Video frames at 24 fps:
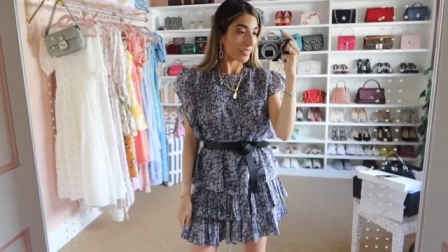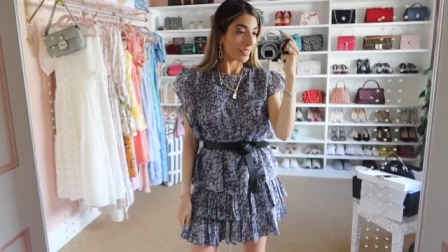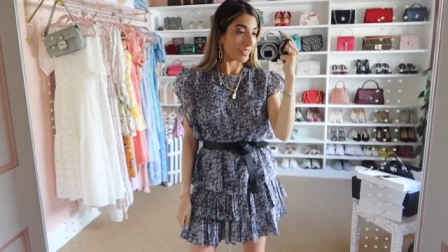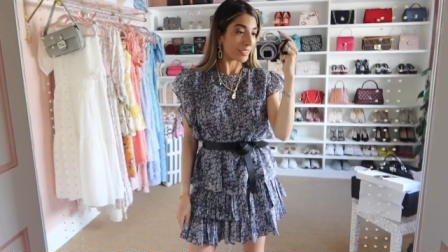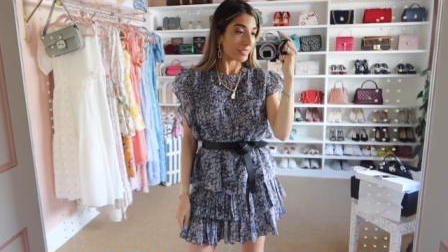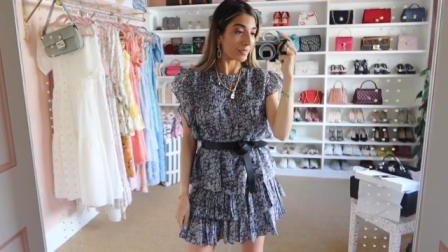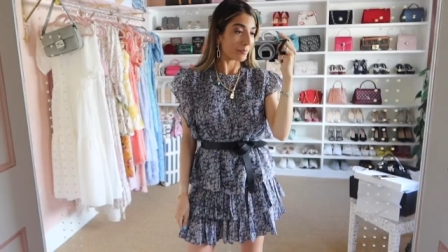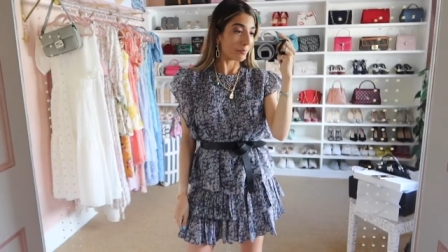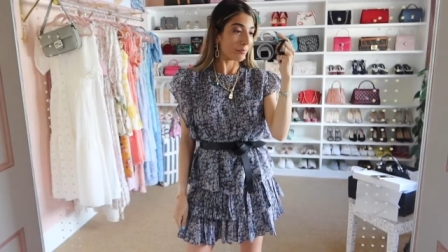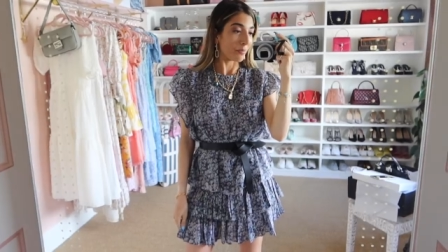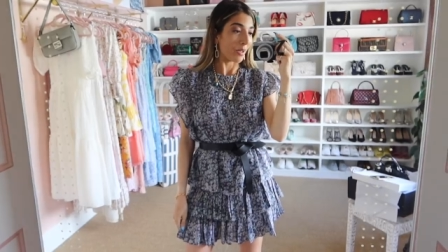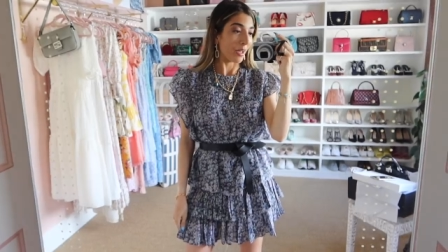
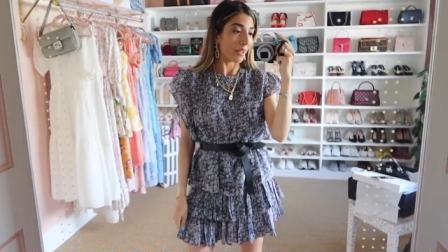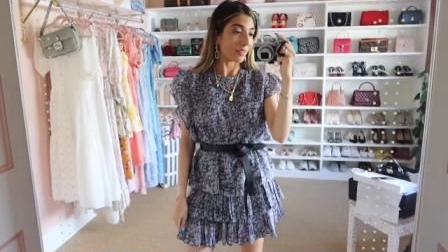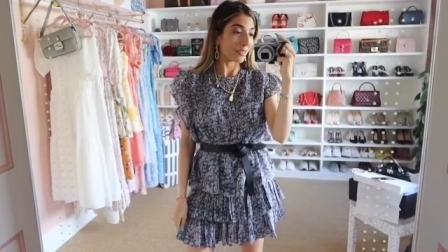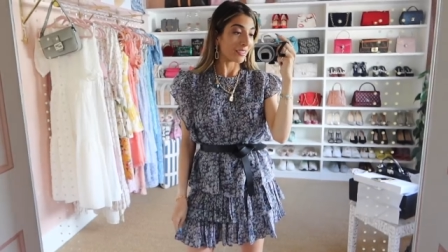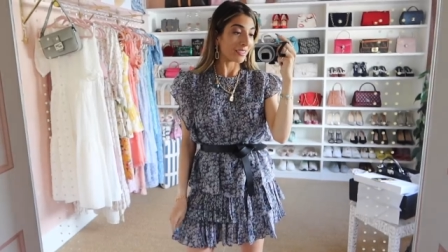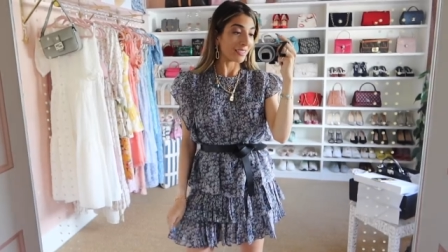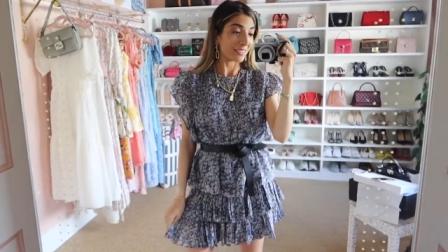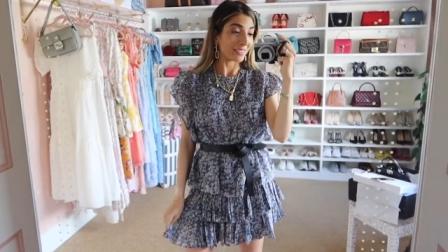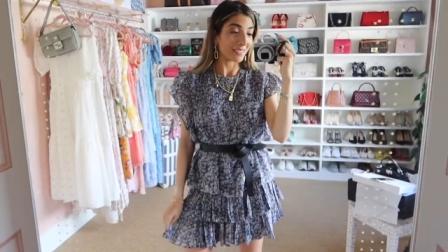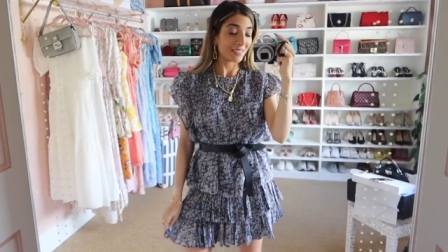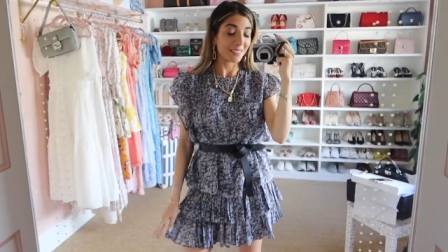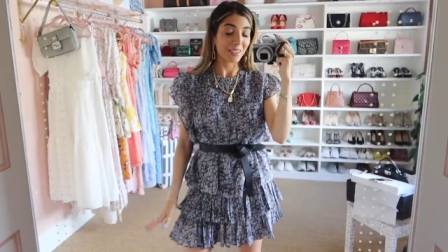This
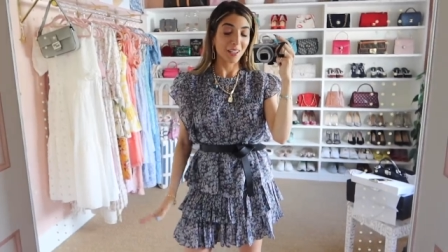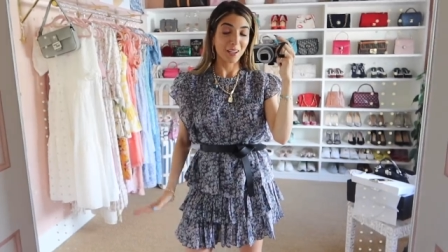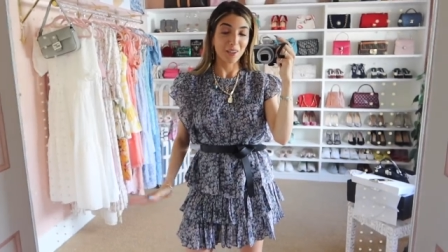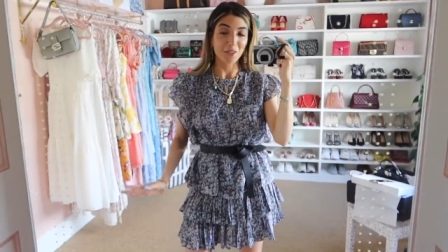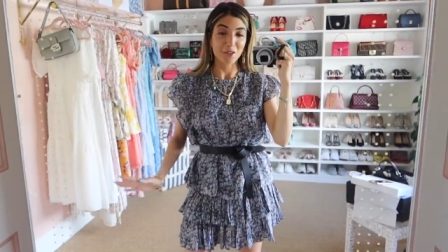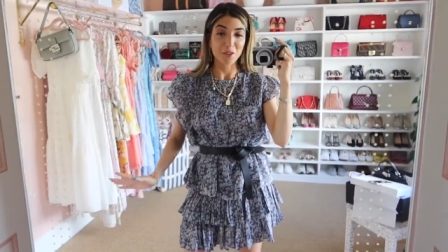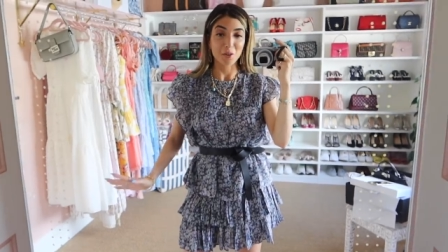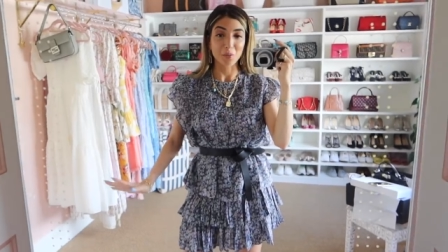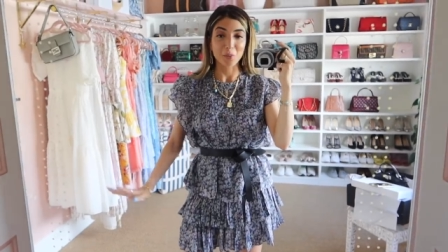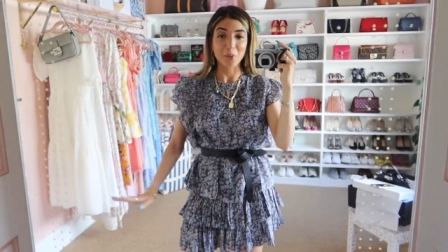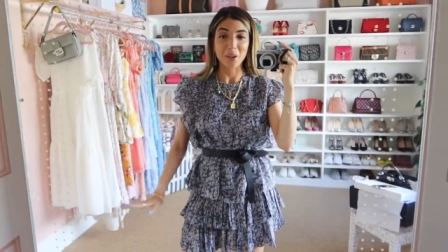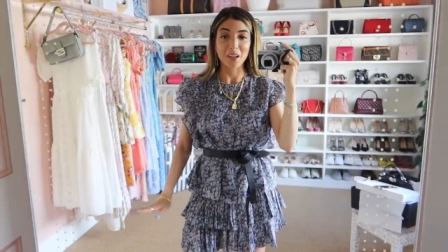belt is
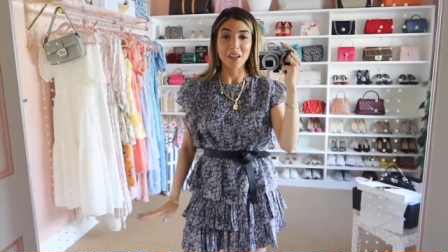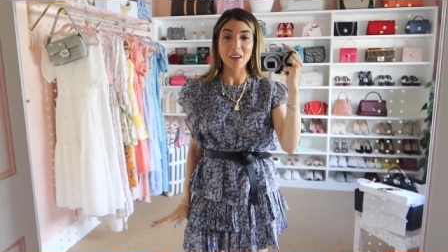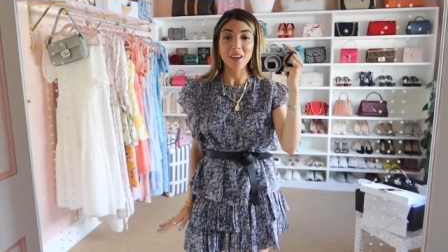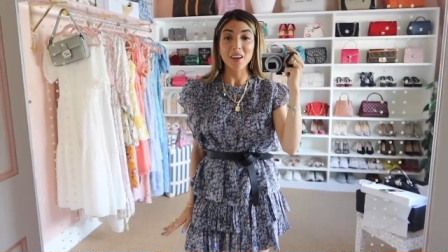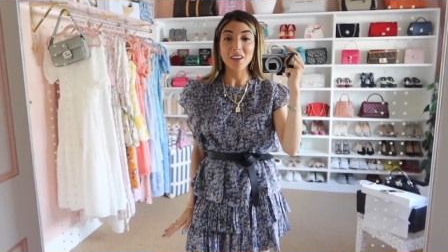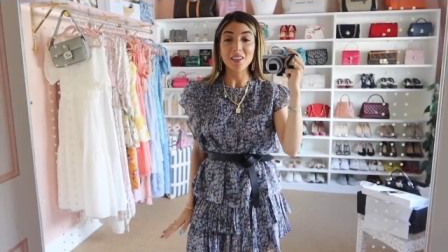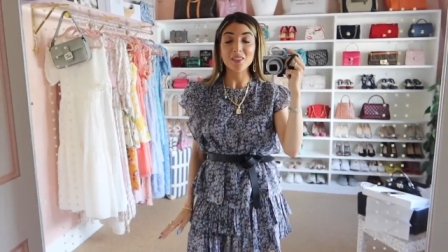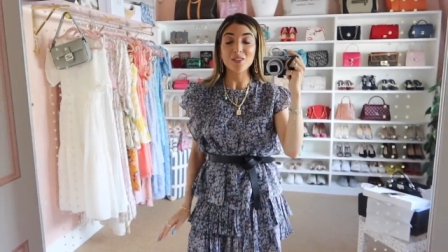such a winner.